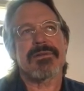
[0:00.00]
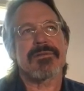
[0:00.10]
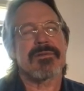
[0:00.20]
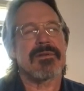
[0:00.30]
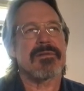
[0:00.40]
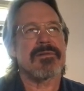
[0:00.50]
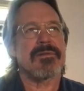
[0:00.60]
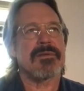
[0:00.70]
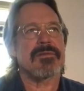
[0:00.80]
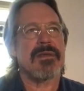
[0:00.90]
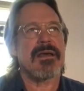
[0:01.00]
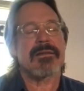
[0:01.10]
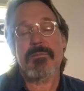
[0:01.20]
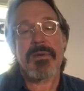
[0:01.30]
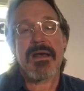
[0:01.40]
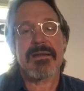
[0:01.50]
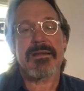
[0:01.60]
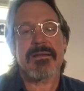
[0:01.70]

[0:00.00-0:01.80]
It's, it's, it got embodied,